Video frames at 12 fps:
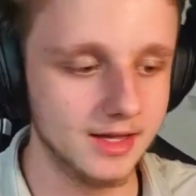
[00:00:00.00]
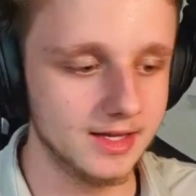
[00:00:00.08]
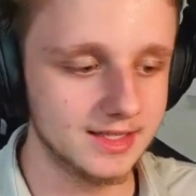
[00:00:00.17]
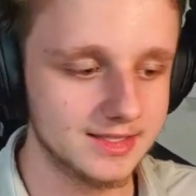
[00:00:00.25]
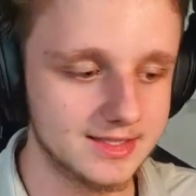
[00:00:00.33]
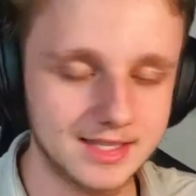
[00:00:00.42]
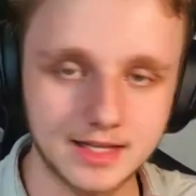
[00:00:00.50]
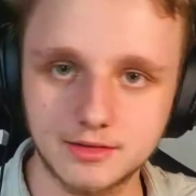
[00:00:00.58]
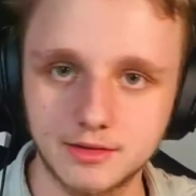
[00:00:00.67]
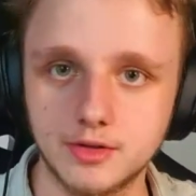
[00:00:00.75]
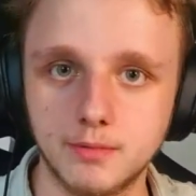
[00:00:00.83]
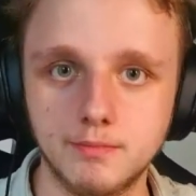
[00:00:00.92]
6
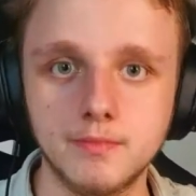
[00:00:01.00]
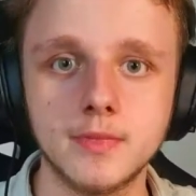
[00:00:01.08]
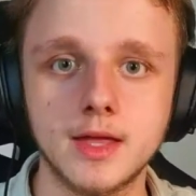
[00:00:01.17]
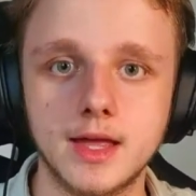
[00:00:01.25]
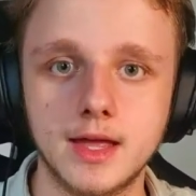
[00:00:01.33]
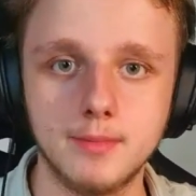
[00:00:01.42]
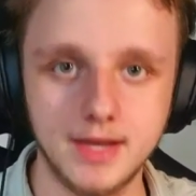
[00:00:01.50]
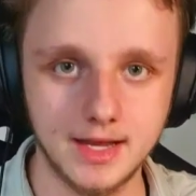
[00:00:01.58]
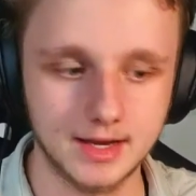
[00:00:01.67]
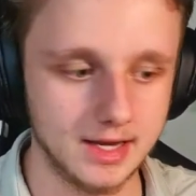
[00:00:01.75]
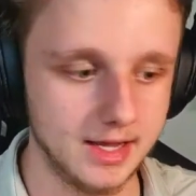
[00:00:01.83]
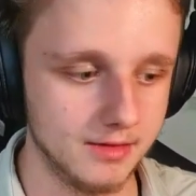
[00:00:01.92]
of them
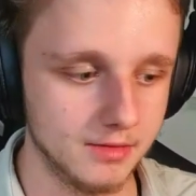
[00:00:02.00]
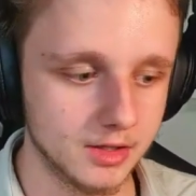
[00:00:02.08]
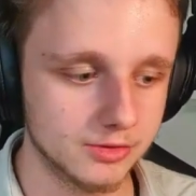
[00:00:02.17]
immediately.